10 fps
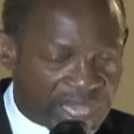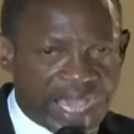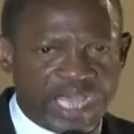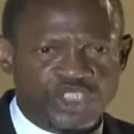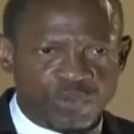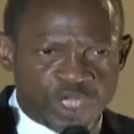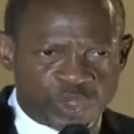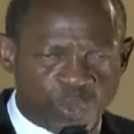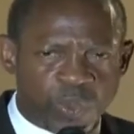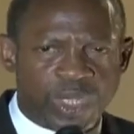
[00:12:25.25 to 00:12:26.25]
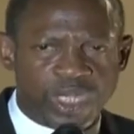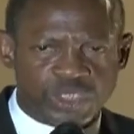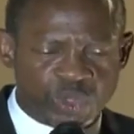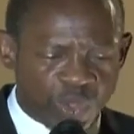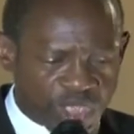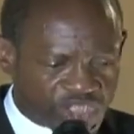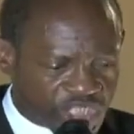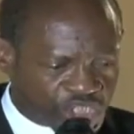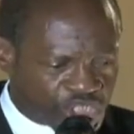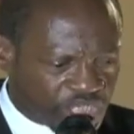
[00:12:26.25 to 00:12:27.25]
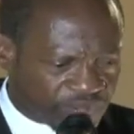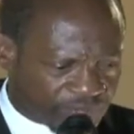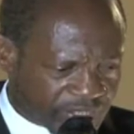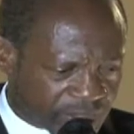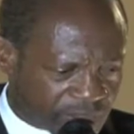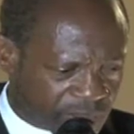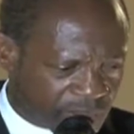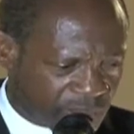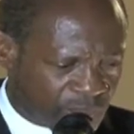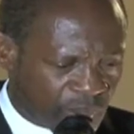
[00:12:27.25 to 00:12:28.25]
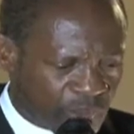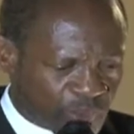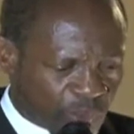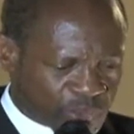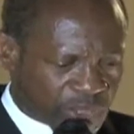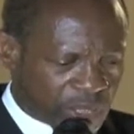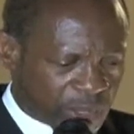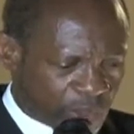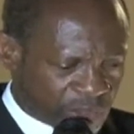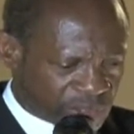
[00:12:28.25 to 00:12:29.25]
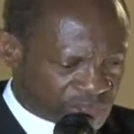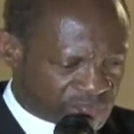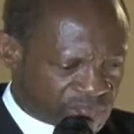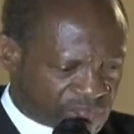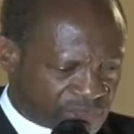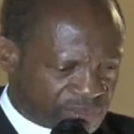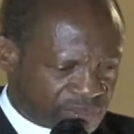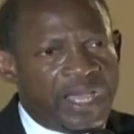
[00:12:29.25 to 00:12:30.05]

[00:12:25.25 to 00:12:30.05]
and you must work towards achieving those goals.